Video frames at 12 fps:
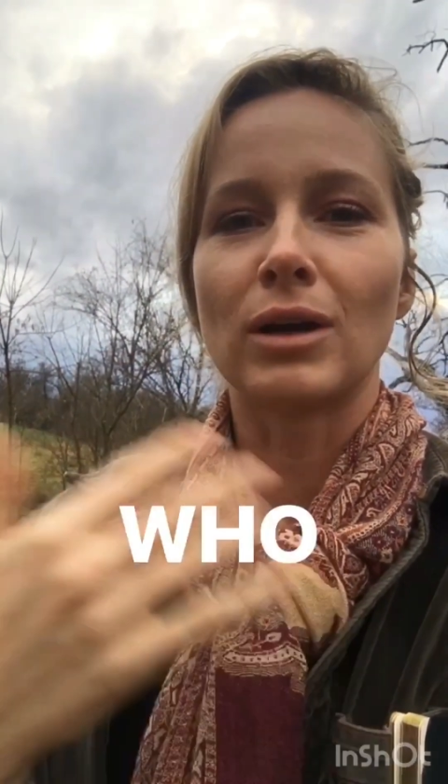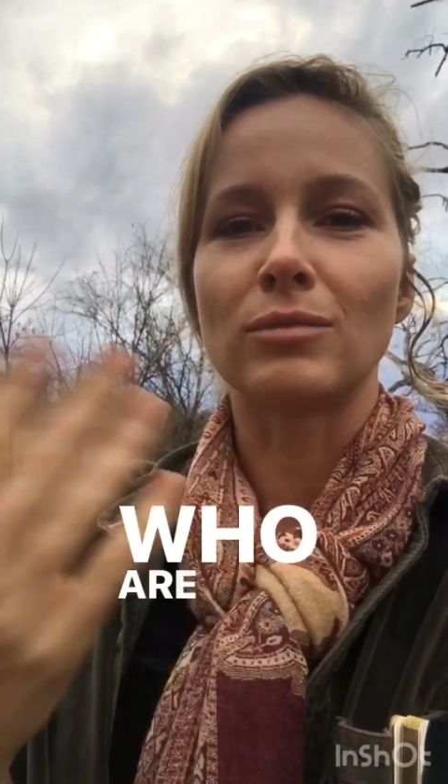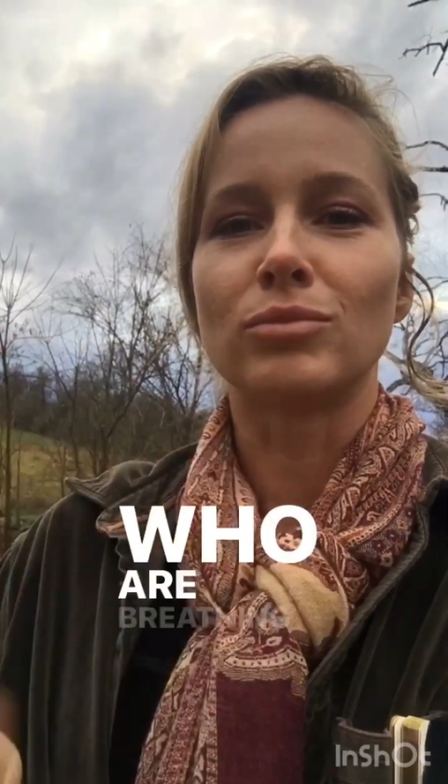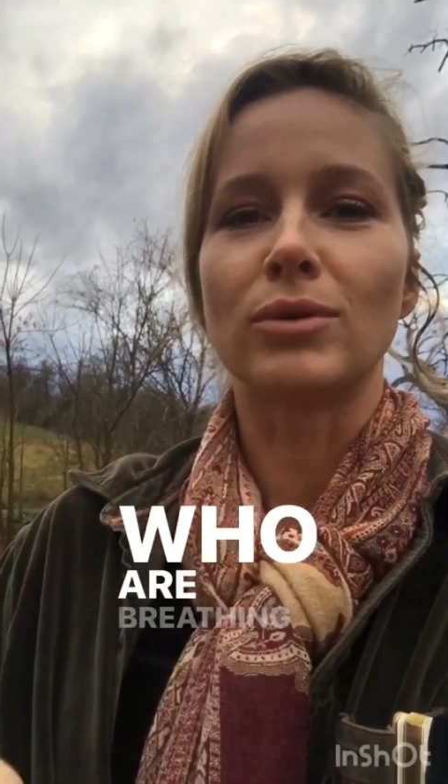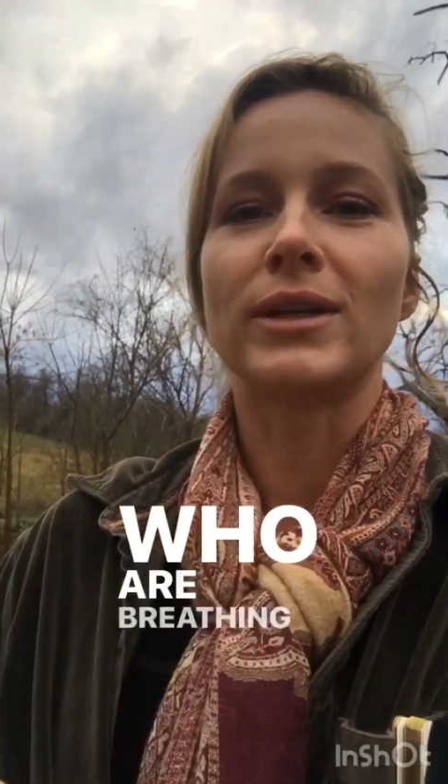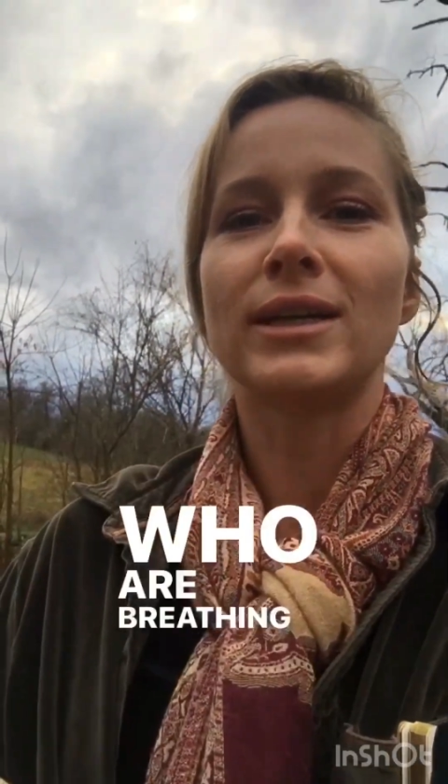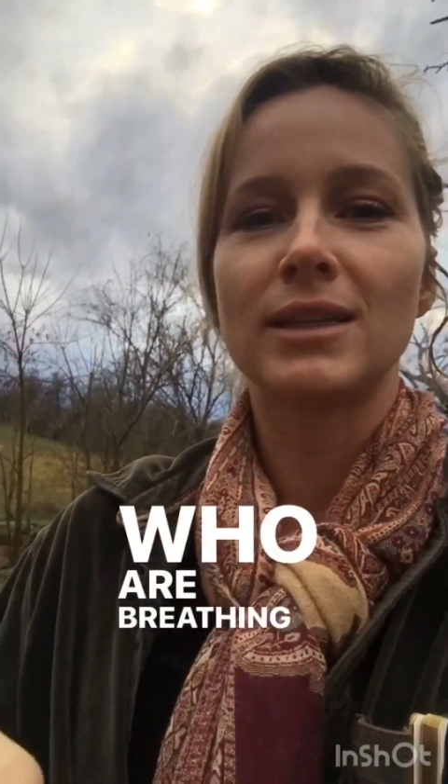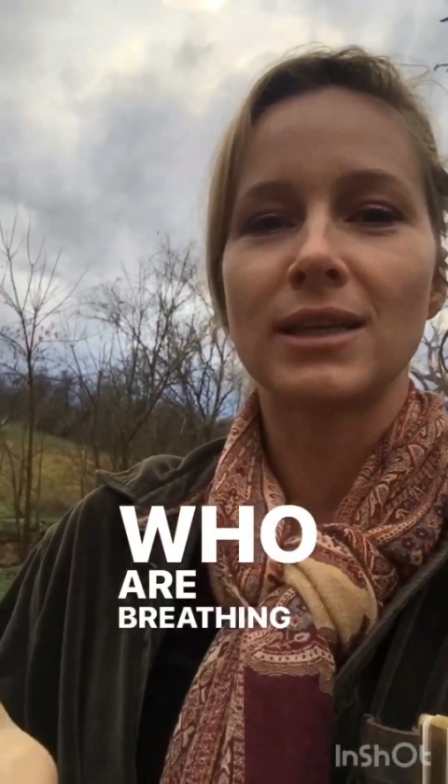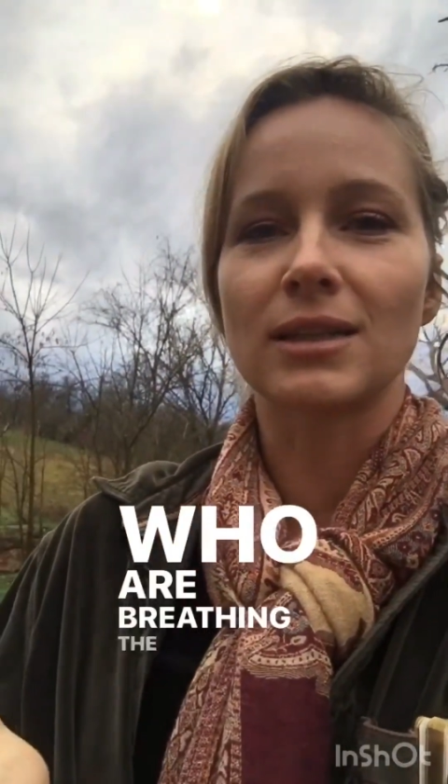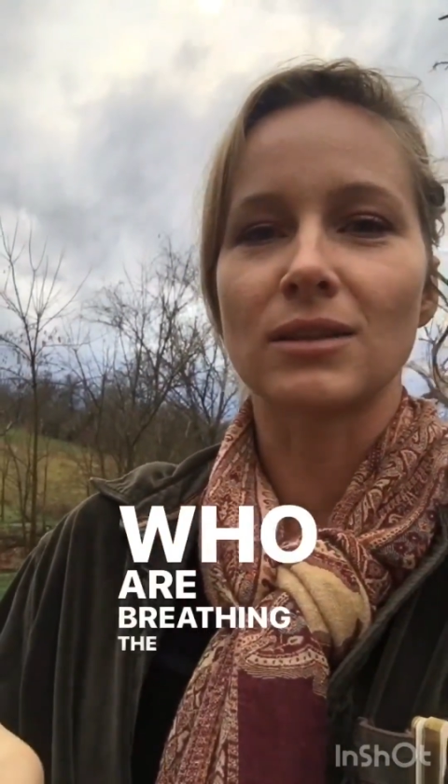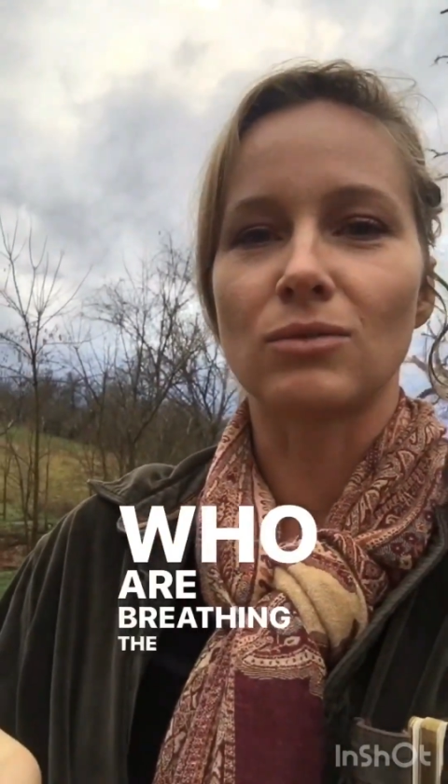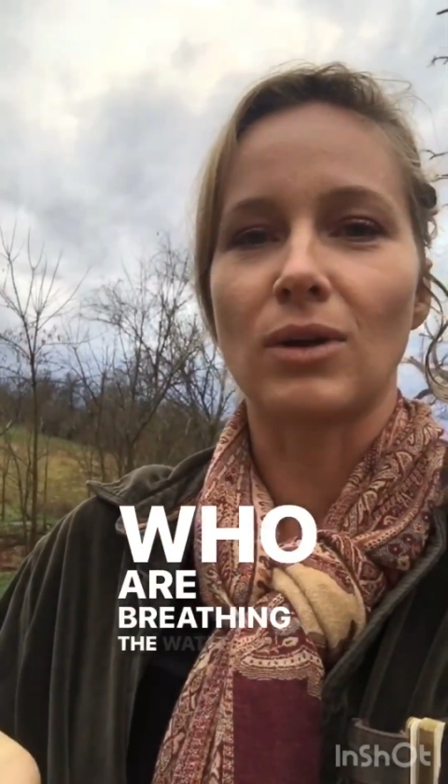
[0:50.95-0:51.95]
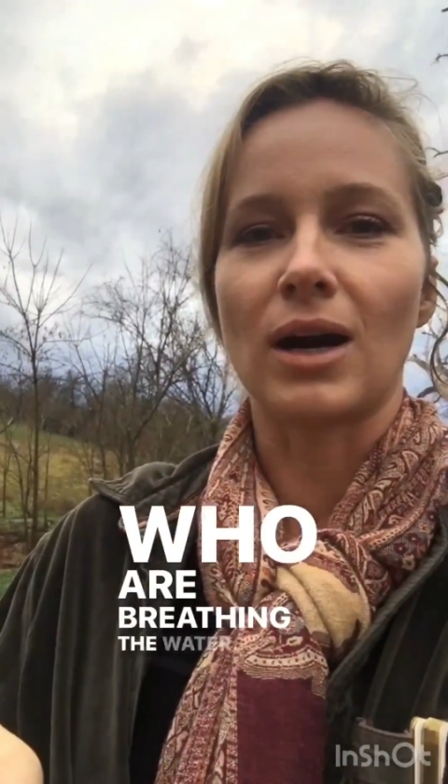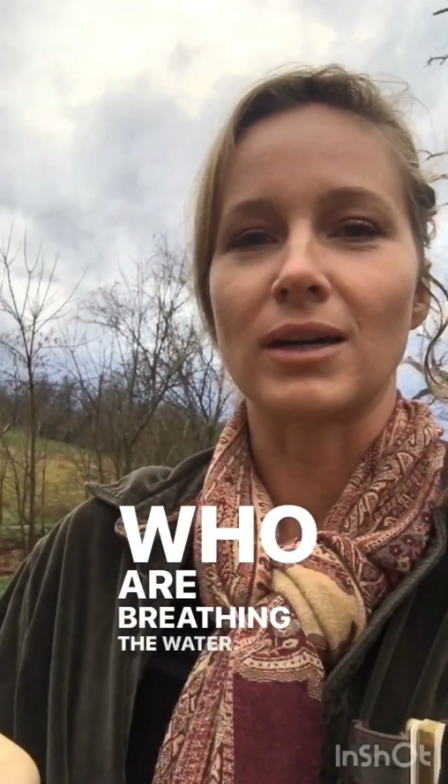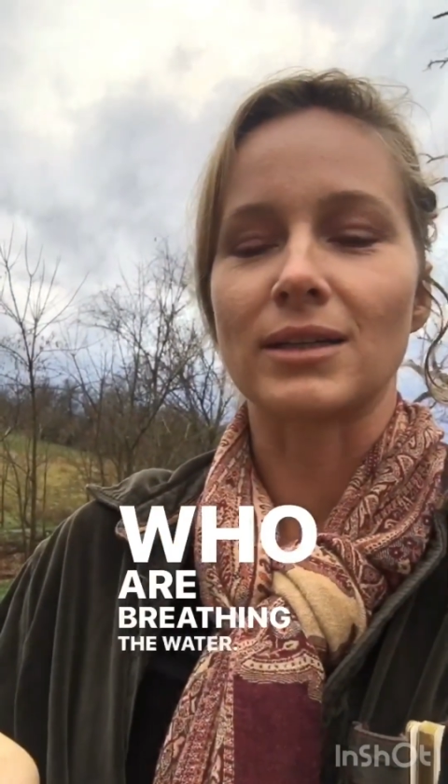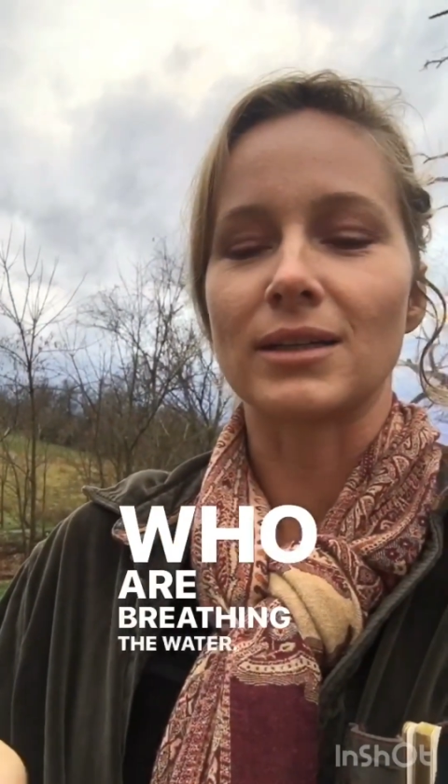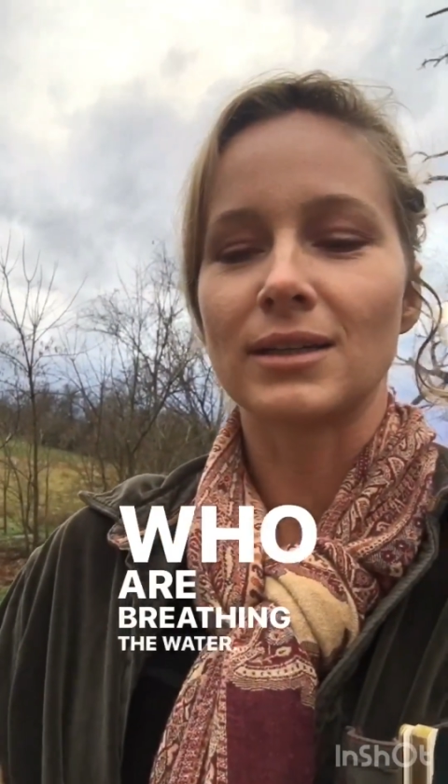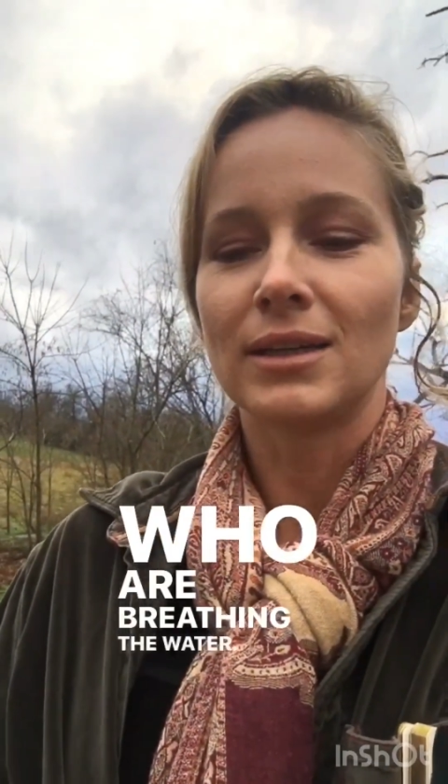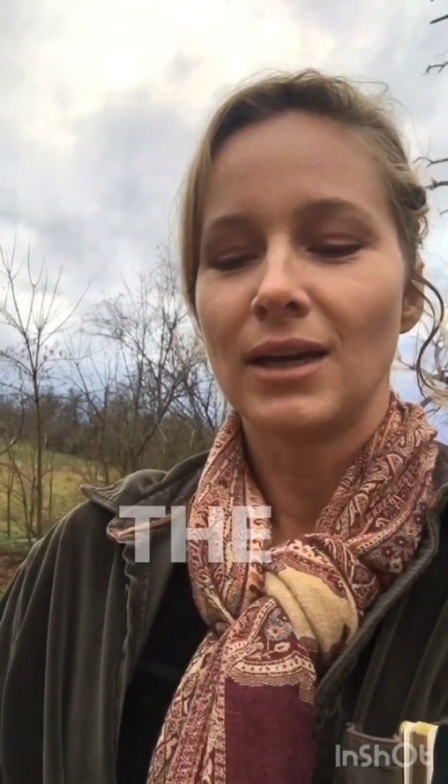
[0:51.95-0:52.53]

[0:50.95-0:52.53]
breathing the water.